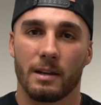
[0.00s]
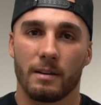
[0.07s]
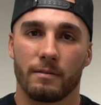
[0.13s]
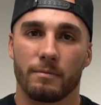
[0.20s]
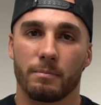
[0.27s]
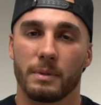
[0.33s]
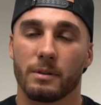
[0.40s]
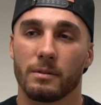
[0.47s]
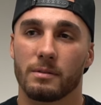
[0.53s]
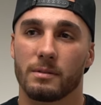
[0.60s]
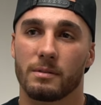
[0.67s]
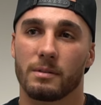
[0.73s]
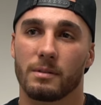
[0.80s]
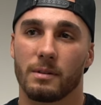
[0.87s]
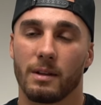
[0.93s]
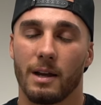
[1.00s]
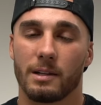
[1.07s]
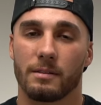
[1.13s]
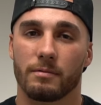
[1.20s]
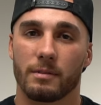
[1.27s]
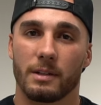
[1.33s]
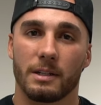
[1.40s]
I've built
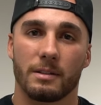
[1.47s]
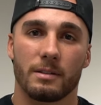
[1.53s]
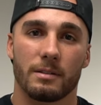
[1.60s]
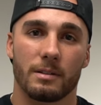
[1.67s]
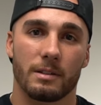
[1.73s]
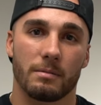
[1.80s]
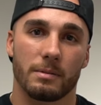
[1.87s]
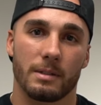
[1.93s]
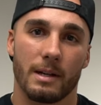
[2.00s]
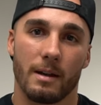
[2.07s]
lots of relationships